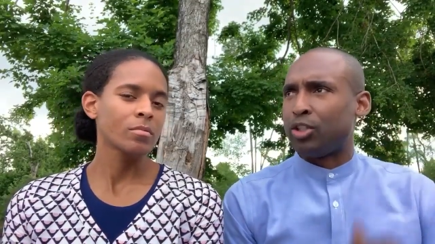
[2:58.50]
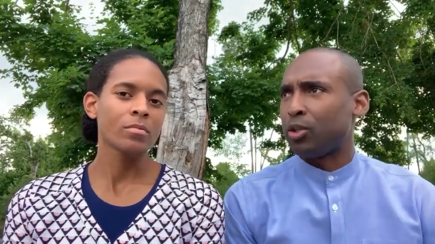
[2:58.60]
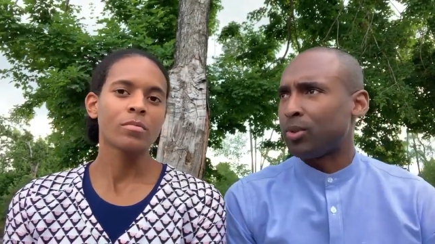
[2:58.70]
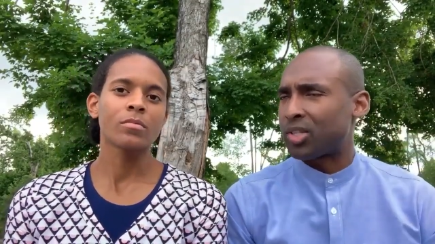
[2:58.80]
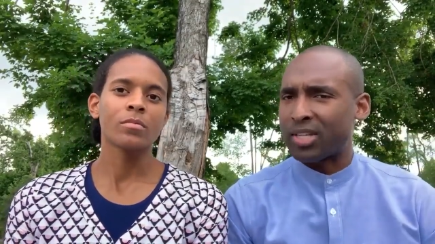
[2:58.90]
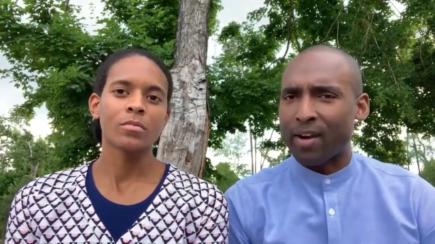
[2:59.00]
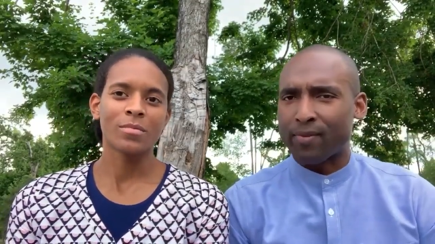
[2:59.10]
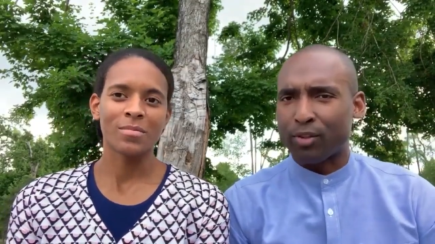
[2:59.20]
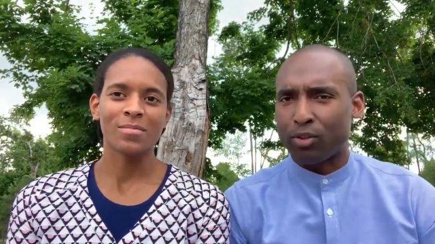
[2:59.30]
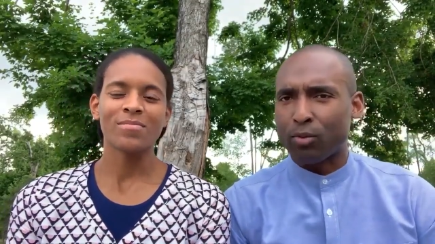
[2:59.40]
Speaker 1: June
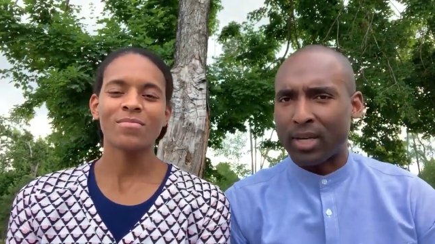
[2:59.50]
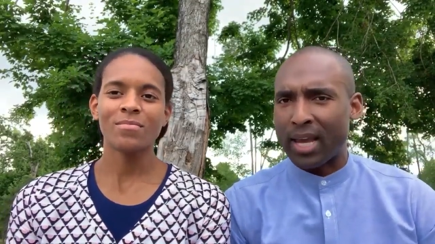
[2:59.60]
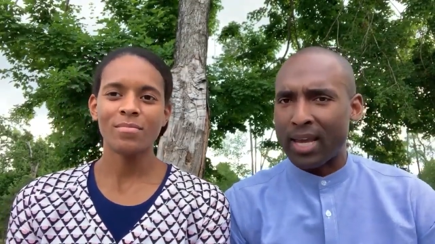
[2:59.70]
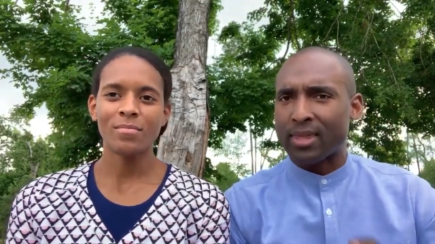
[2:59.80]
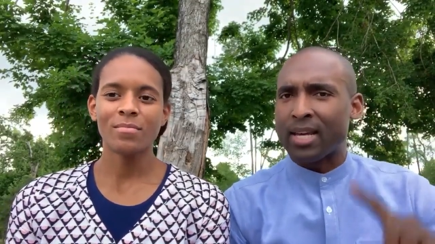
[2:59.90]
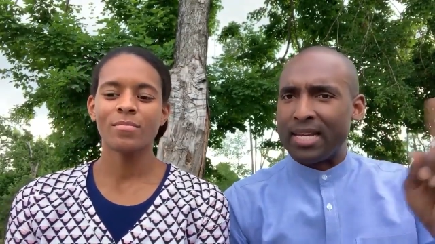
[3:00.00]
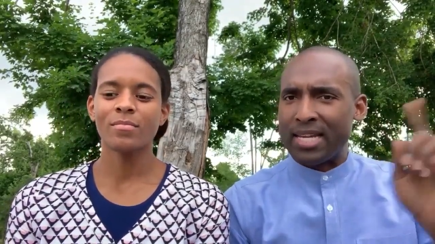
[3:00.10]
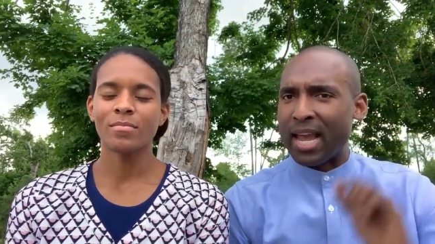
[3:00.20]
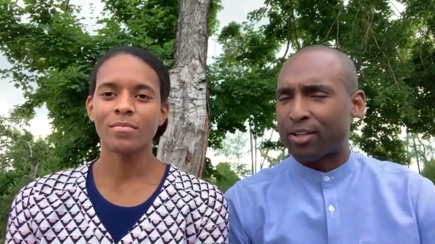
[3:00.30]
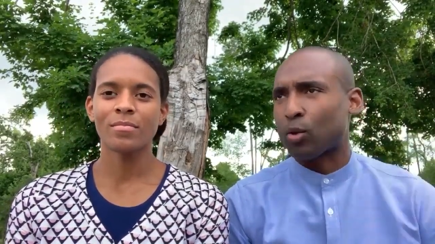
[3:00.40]
7th, June 8th,
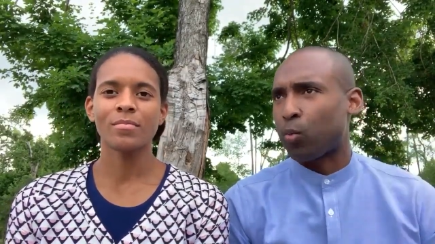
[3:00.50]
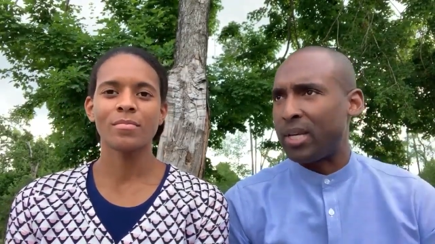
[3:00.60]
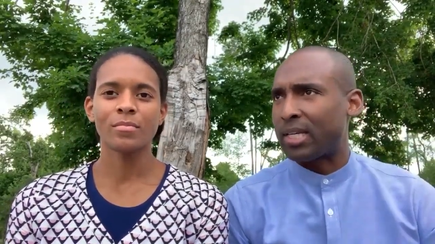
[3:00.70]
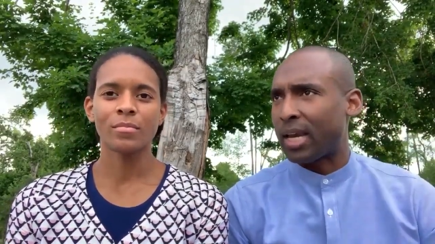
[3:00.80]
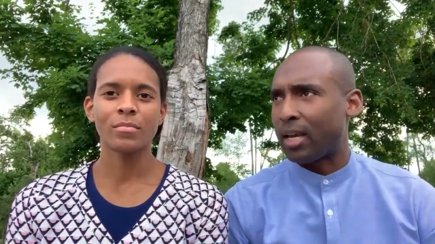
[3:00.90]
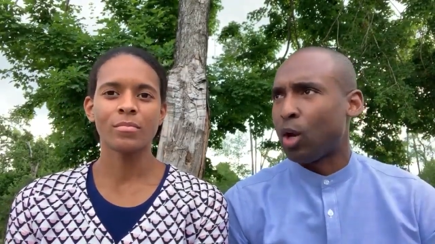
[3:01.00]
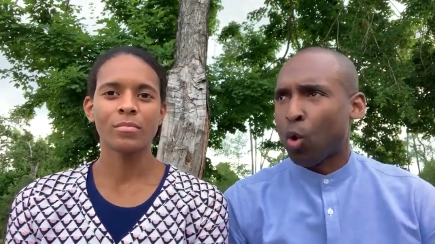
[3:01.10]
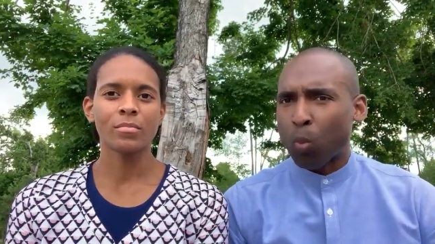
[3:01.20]
next weekend.